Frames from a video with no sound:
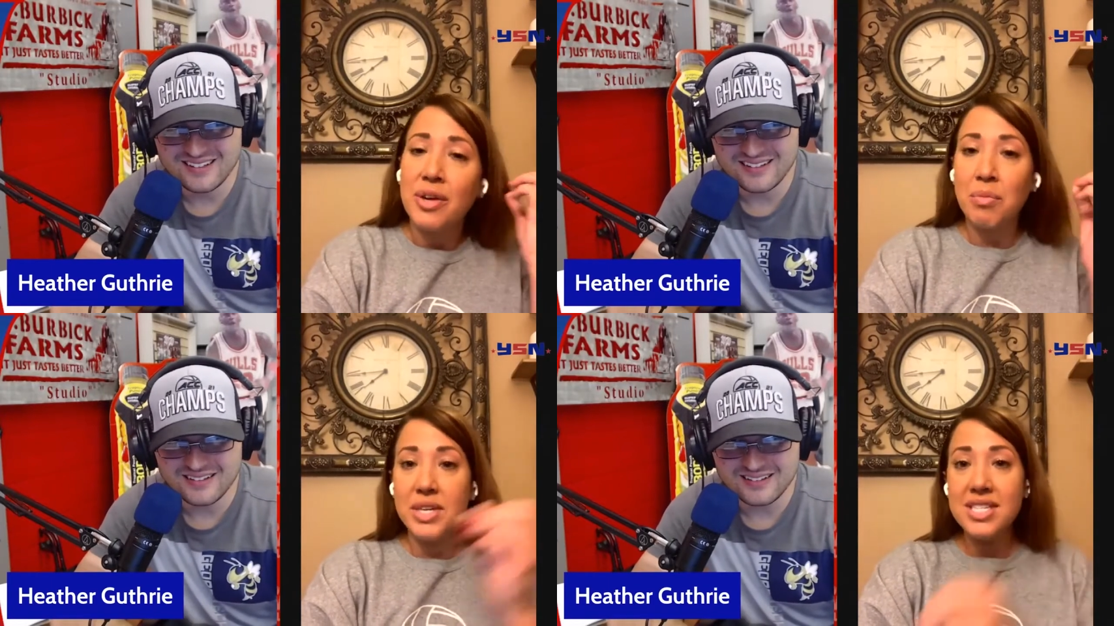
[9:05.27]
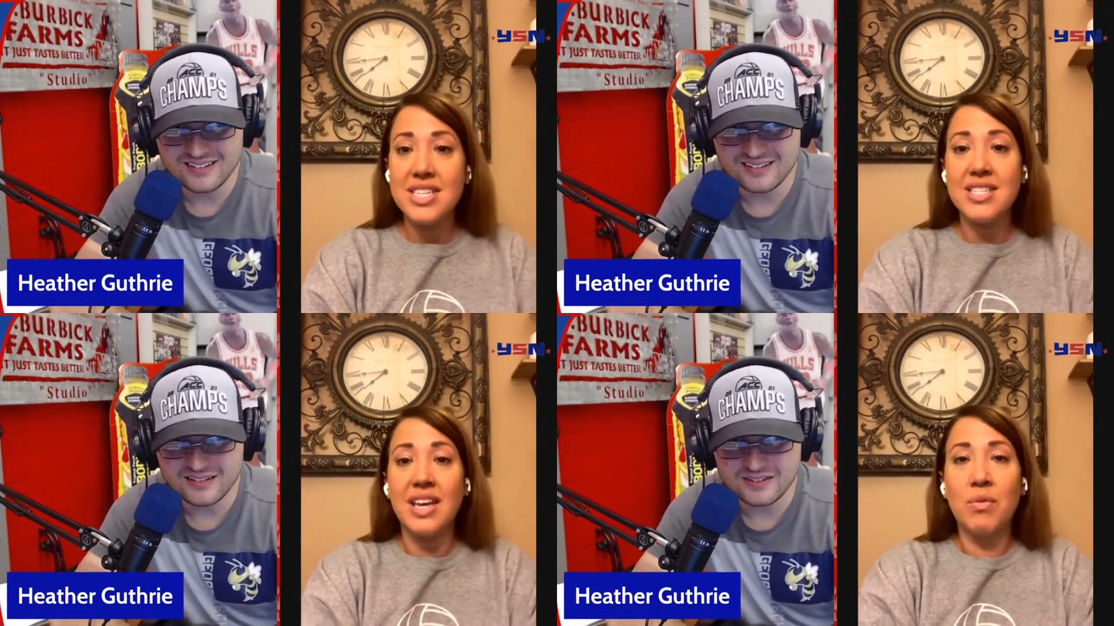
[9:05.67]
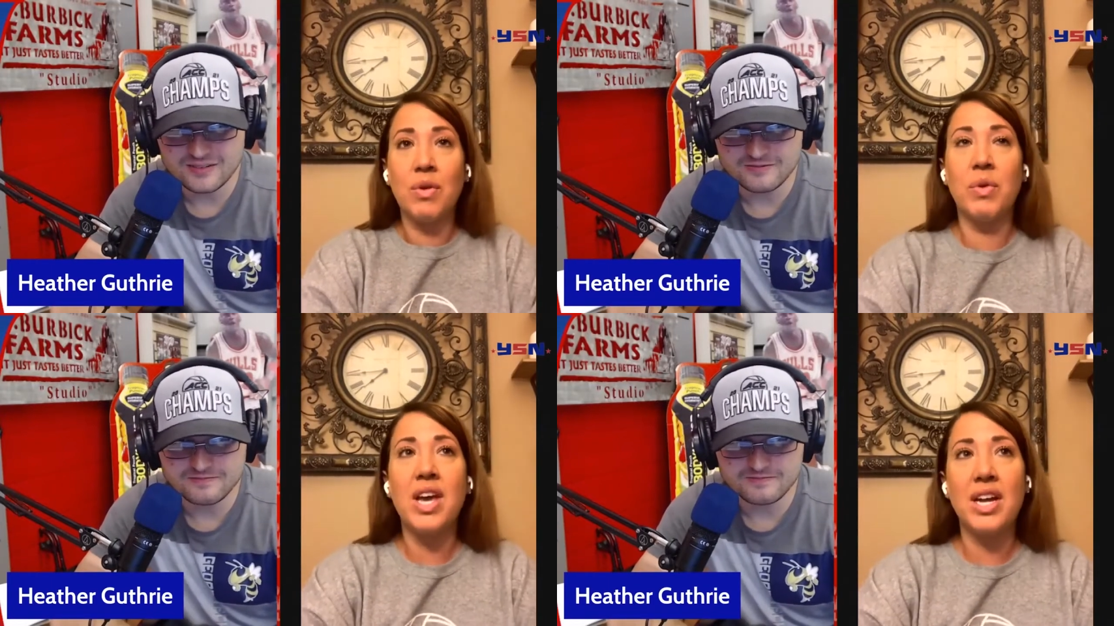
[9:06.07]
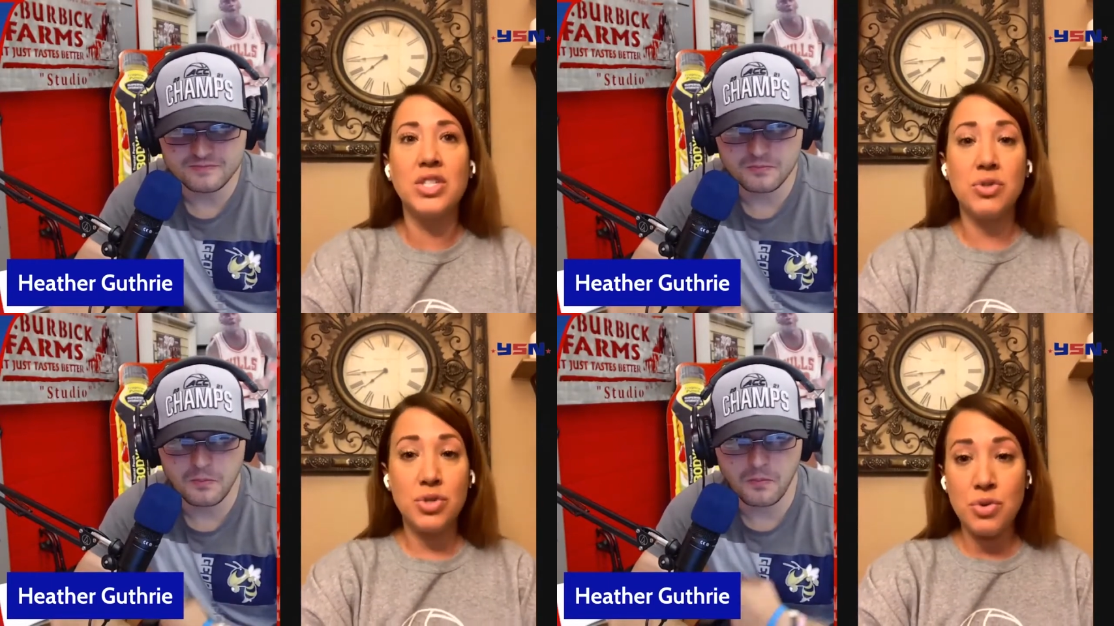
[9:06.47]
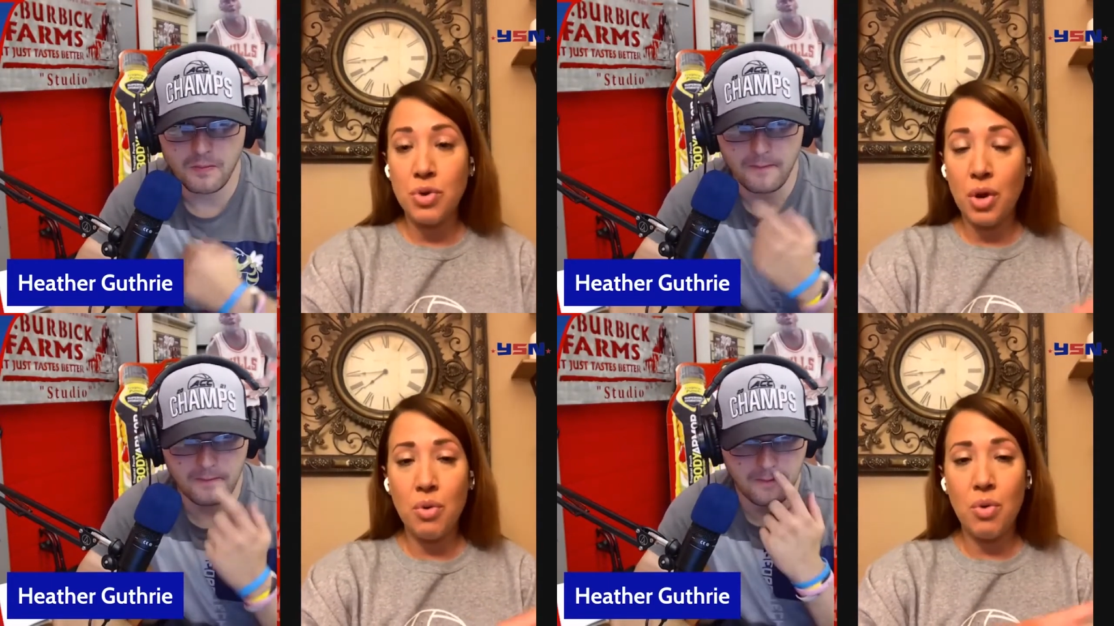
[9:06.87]
Speaker 1: year in preseason when we had to do two
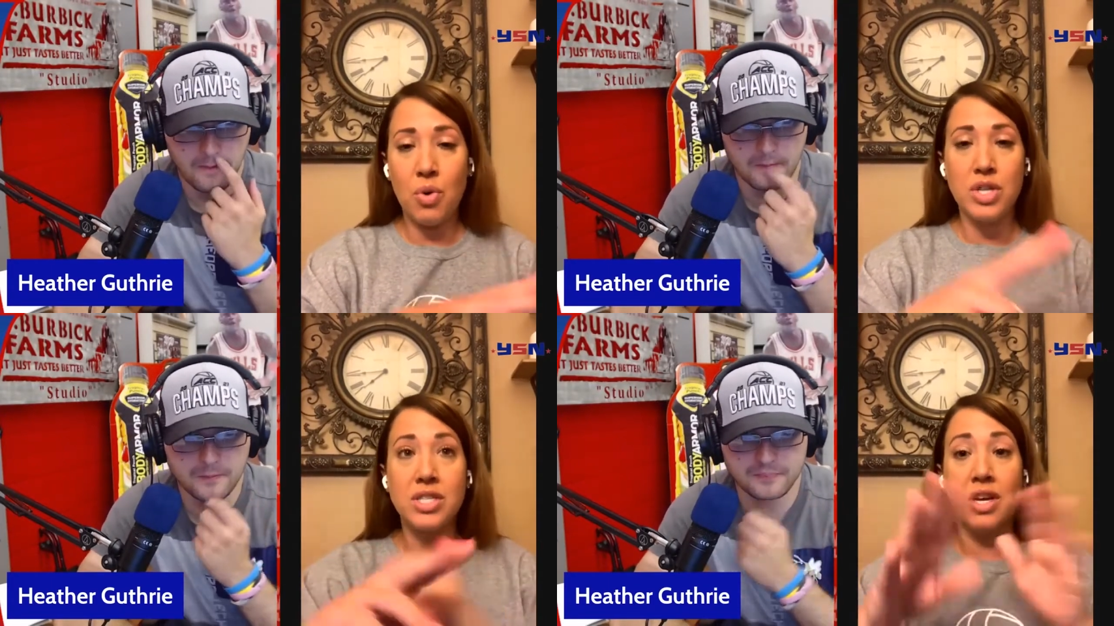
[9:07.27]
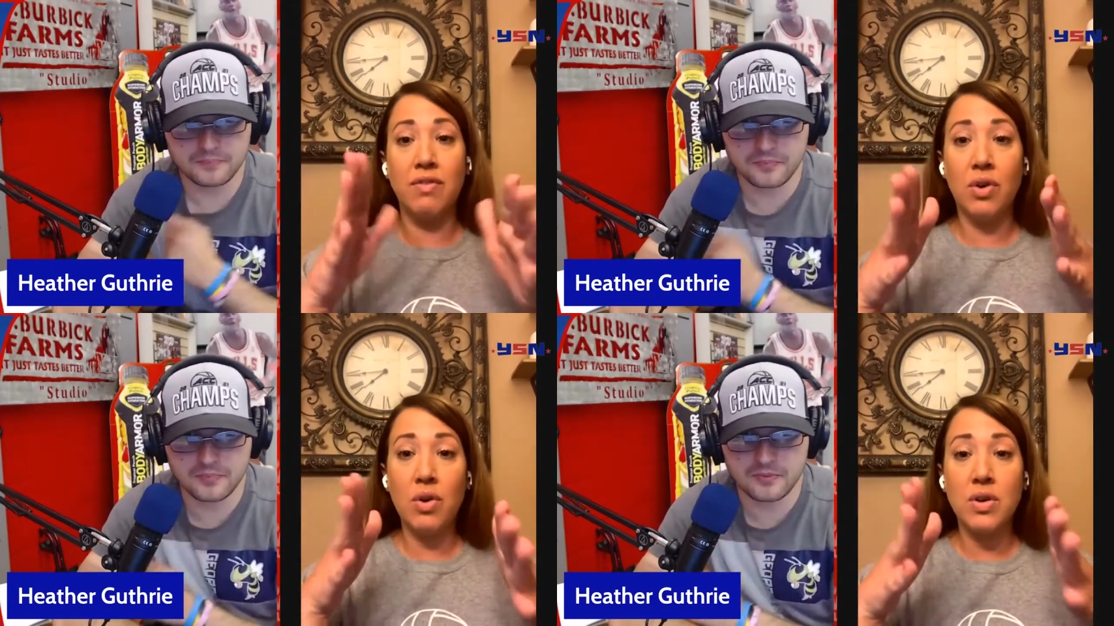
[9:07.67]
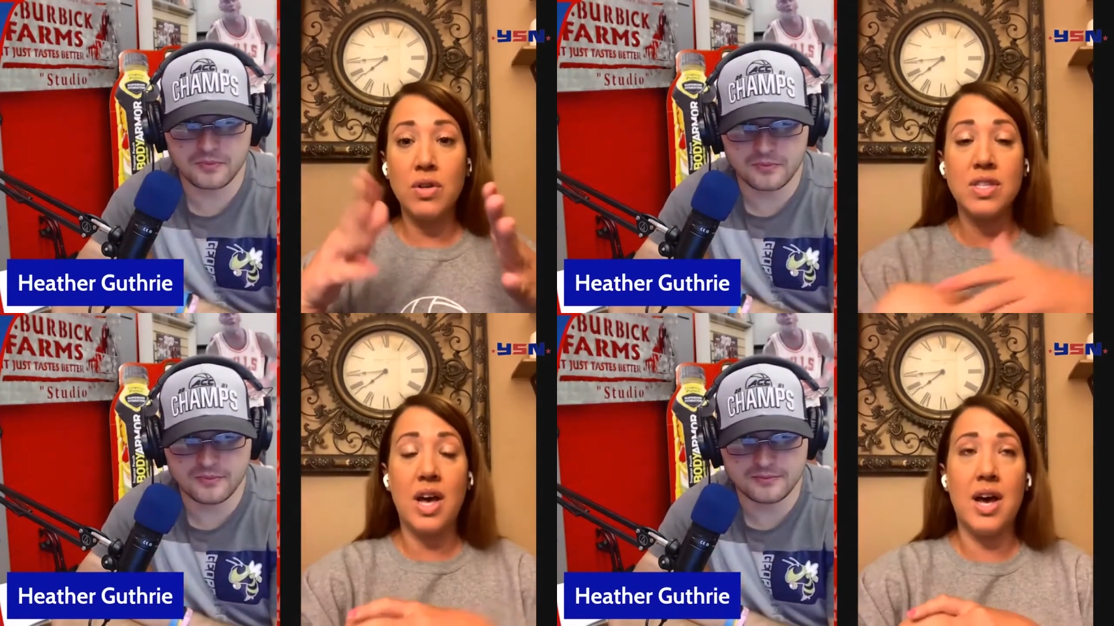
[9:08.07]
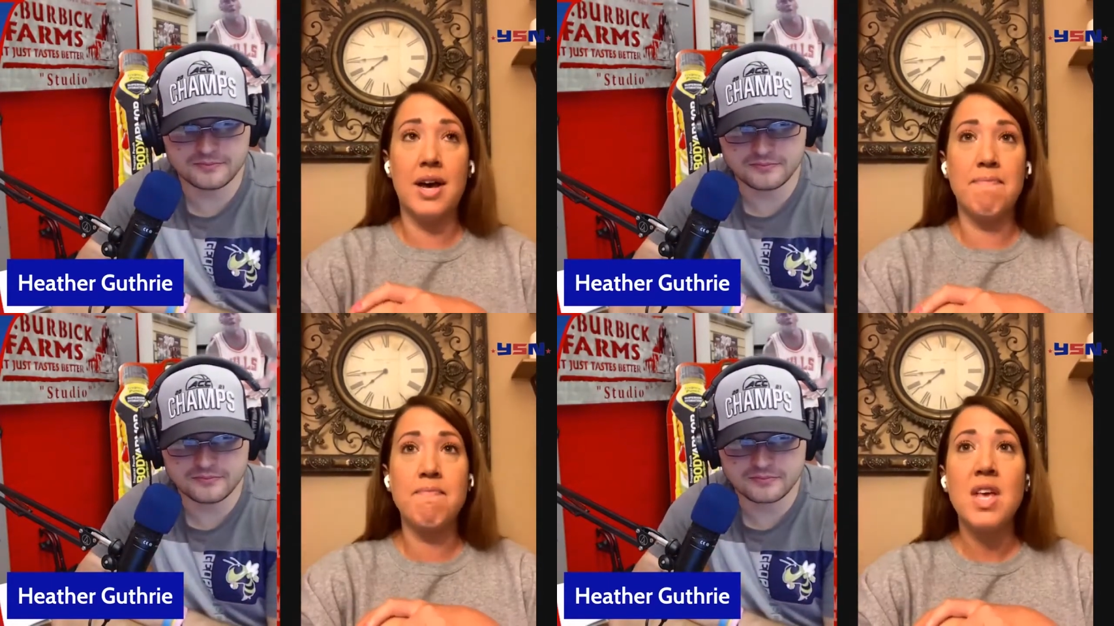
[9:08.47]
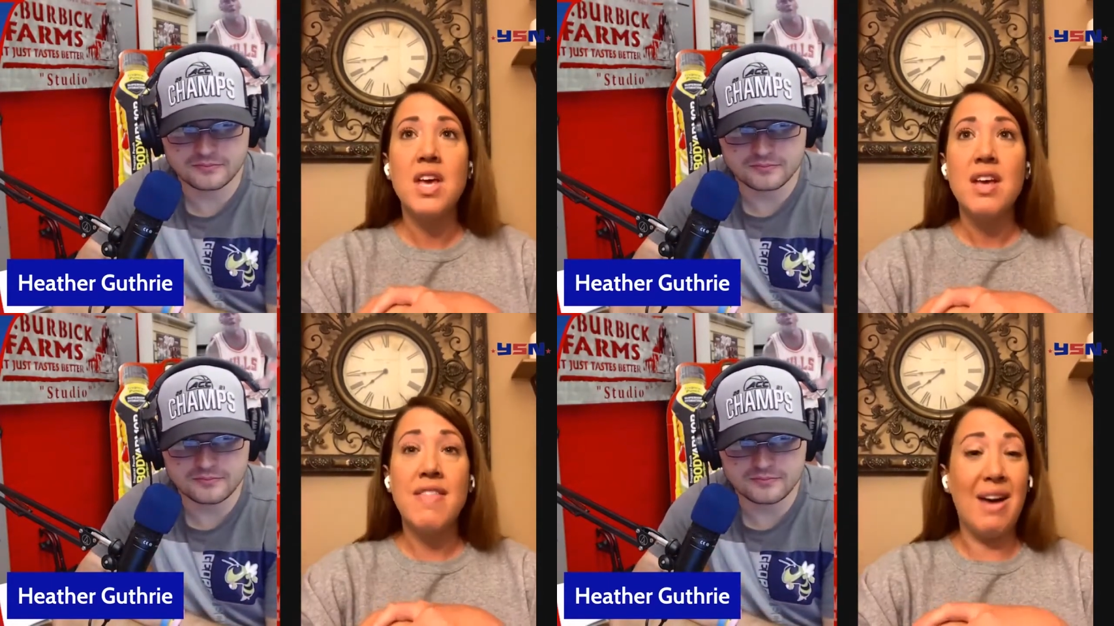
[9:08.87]
cohorts of girls, um,
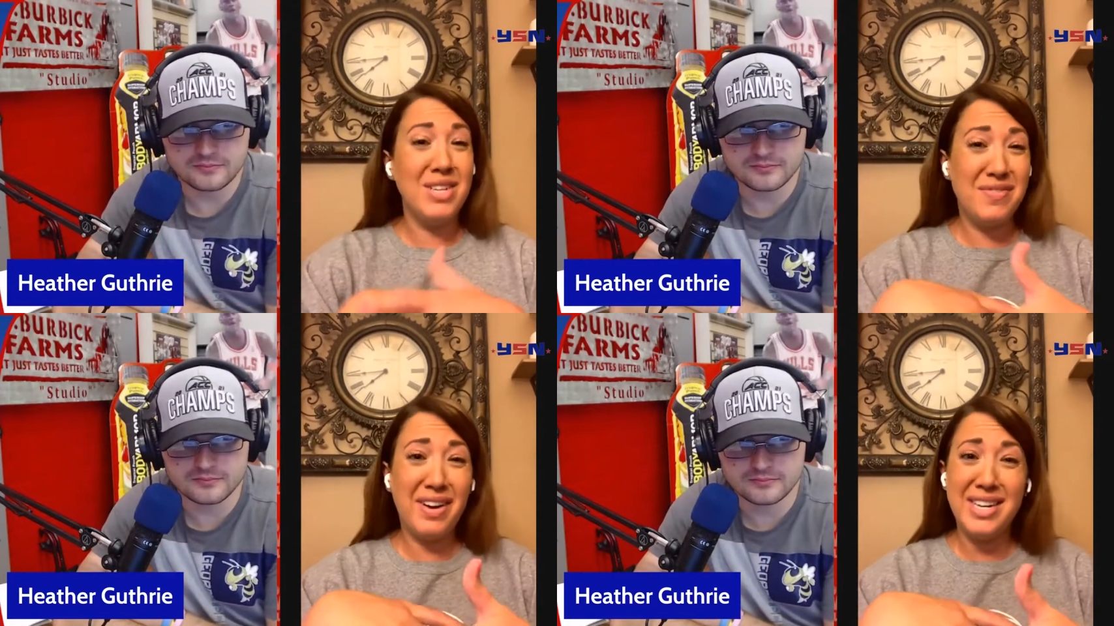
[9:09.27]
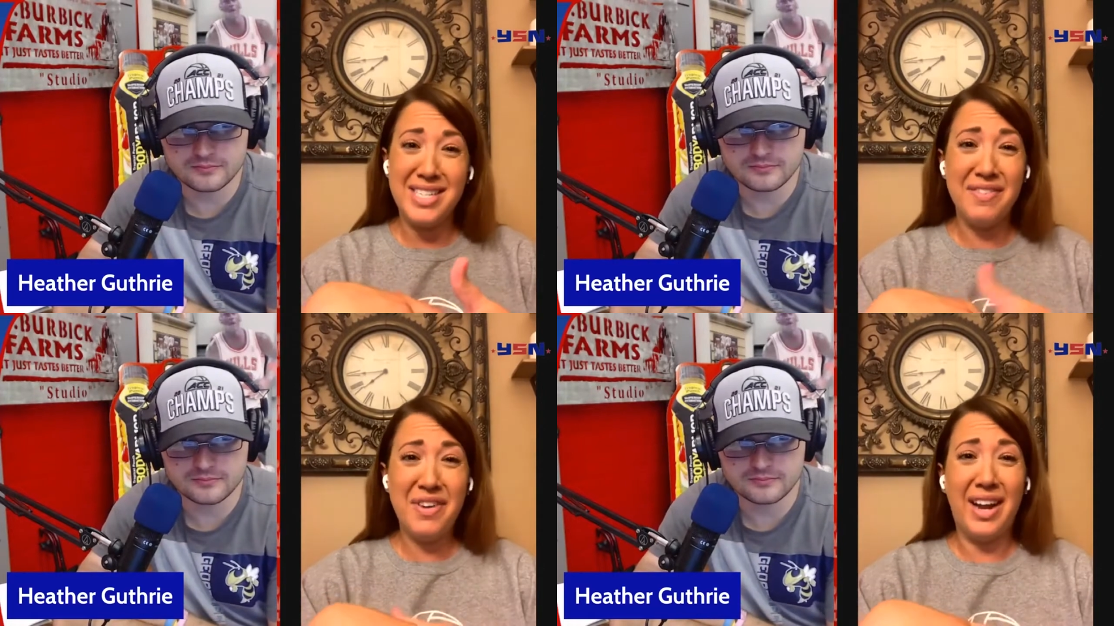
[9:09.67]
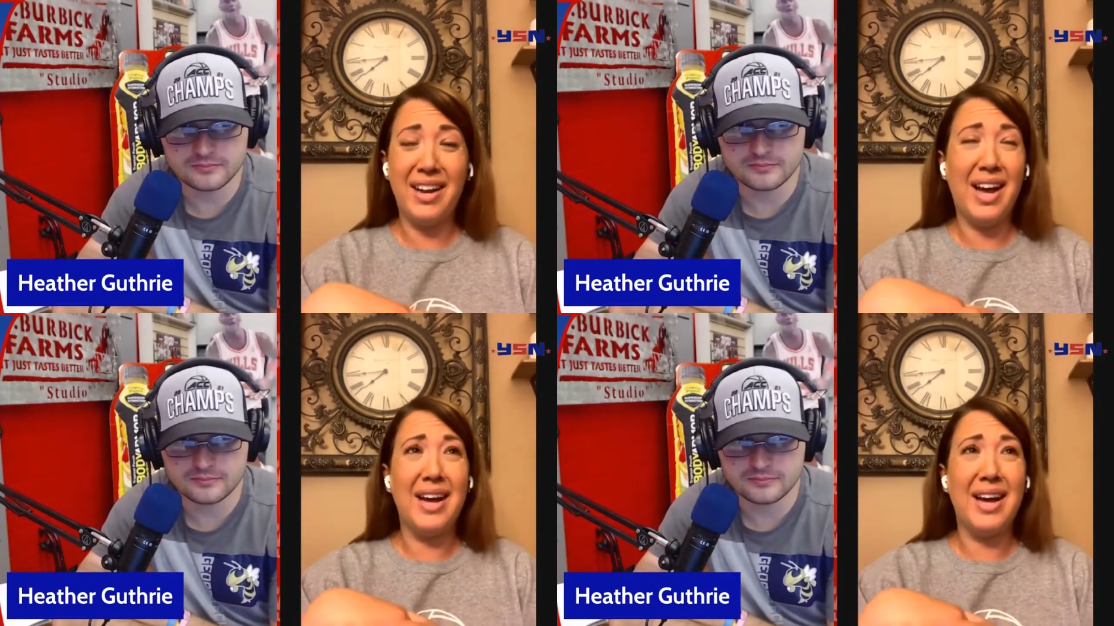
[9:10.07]
that was very different.